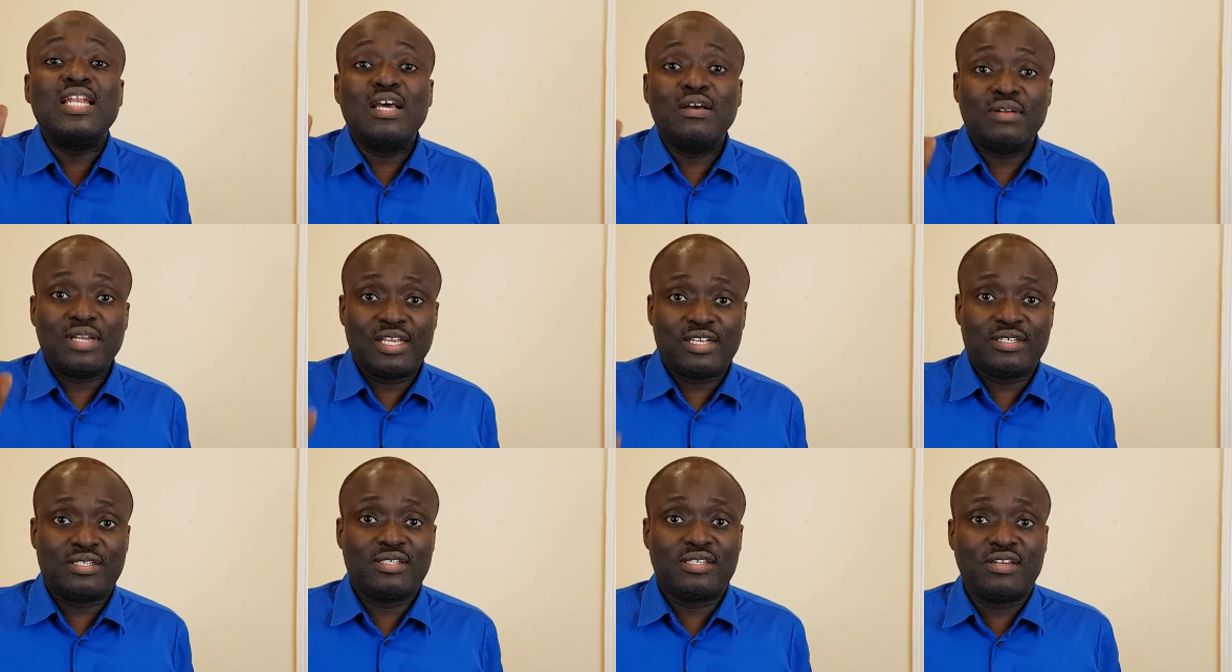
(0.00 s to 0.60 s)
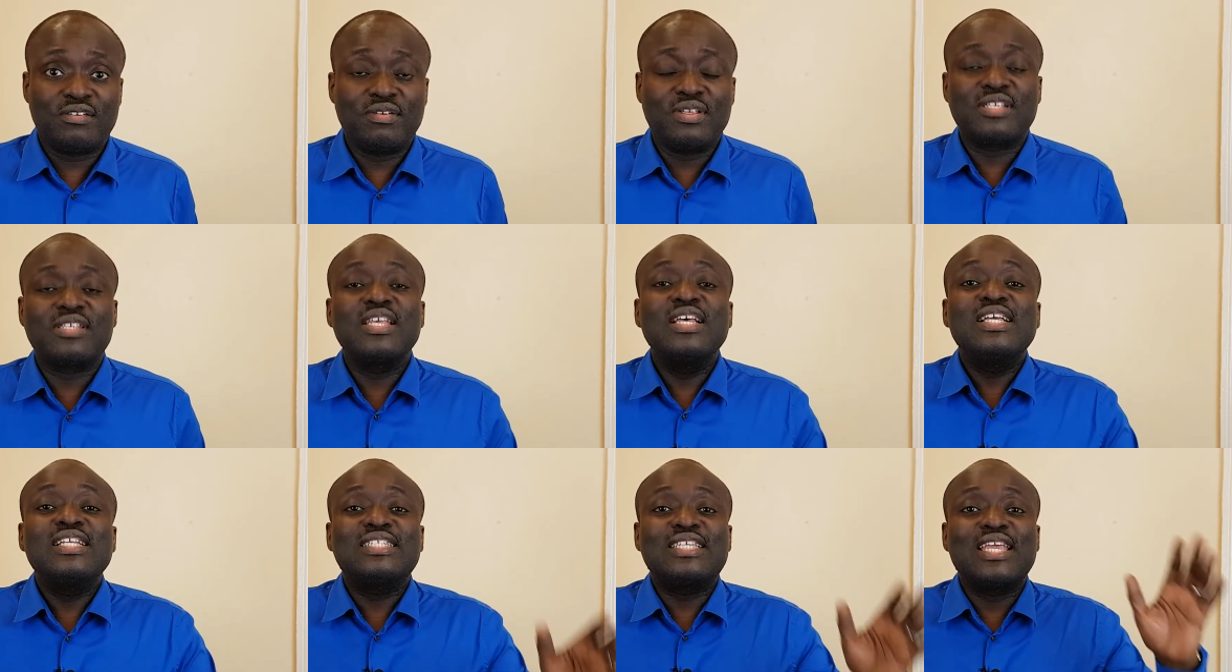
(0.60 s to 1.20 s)
in our next
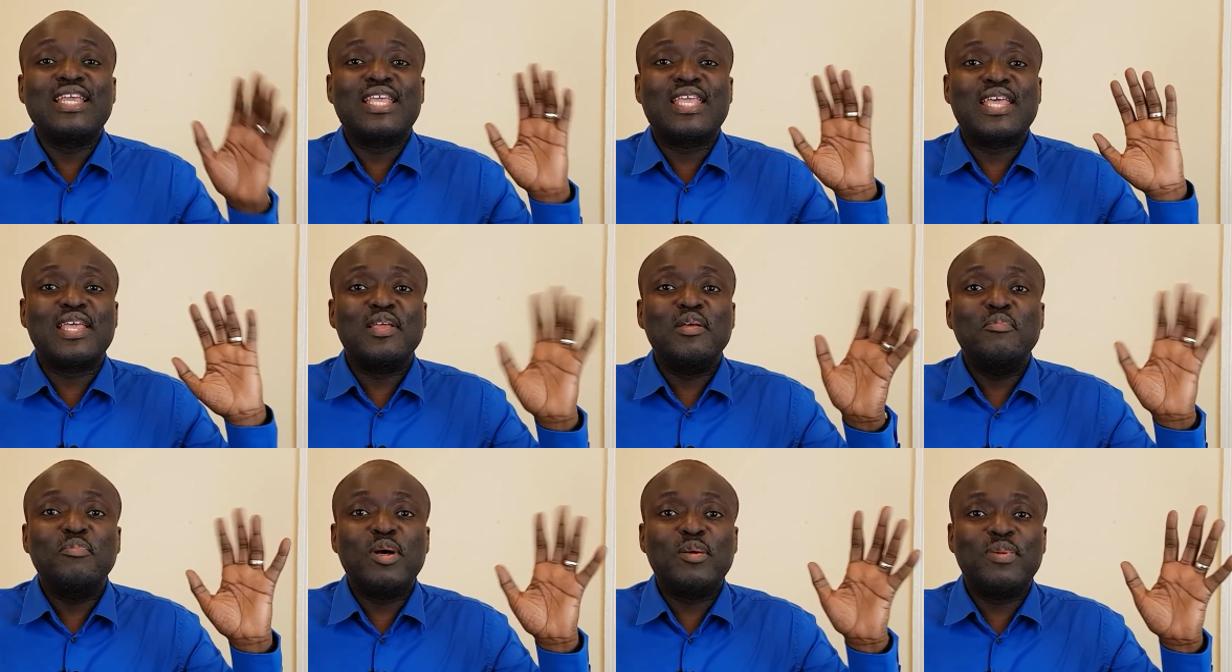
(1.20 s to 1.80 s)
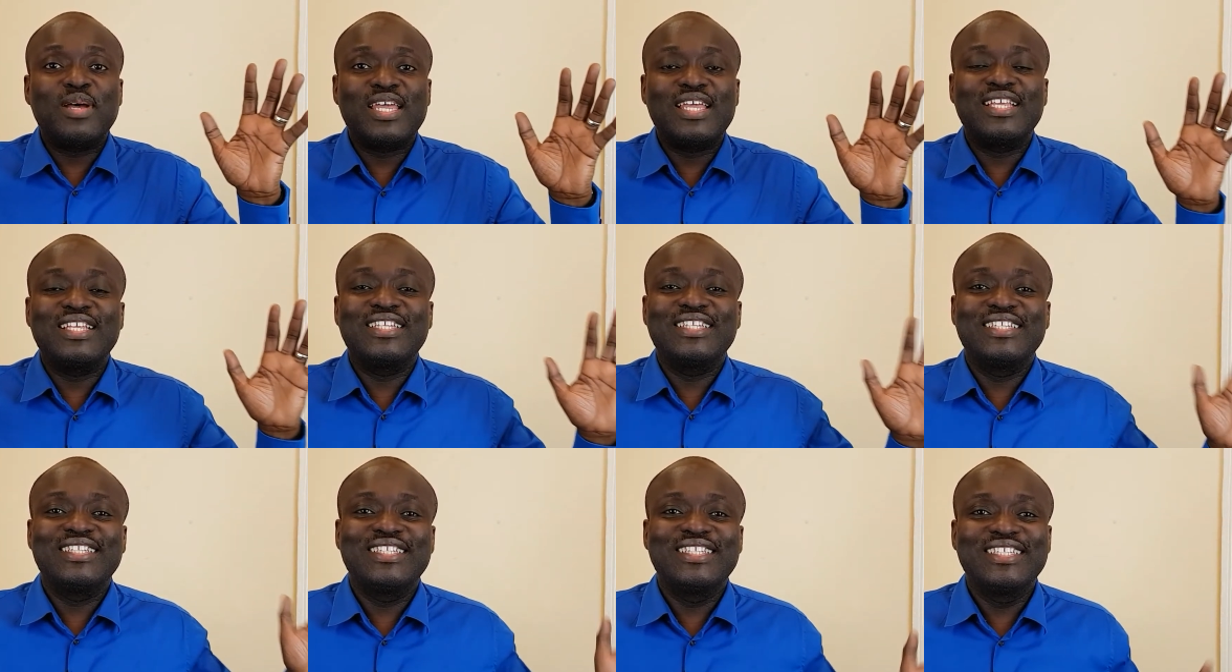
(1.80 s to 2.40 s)
series. Take care.
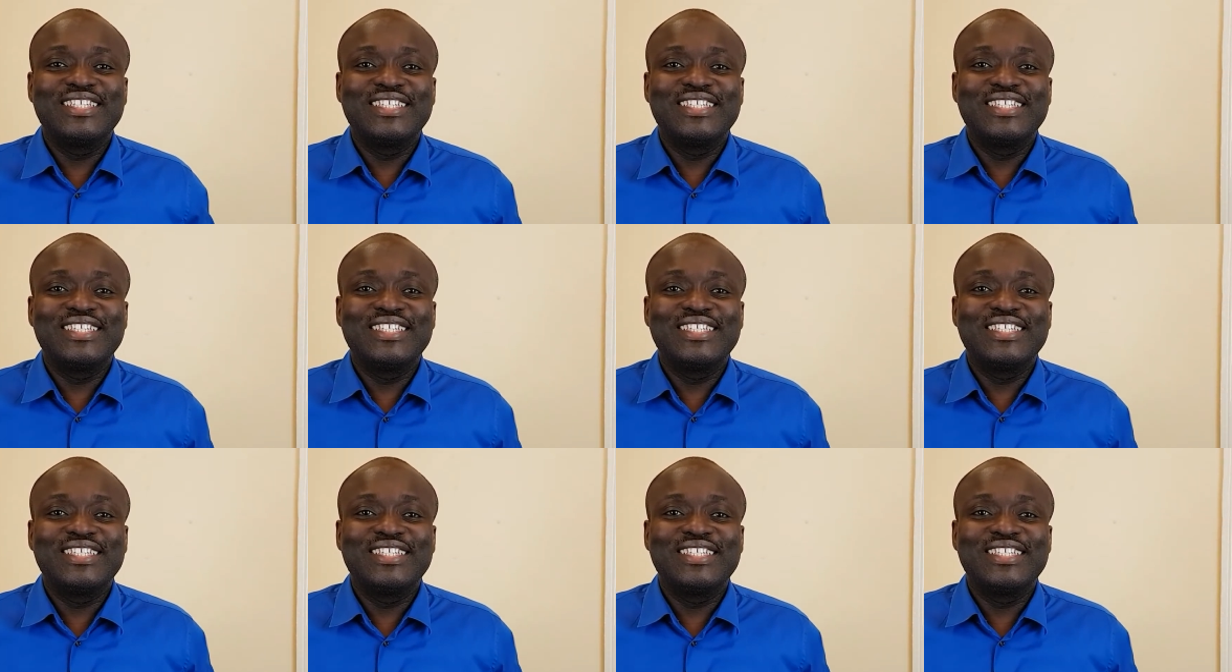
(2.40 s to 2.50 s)
Bye-bye.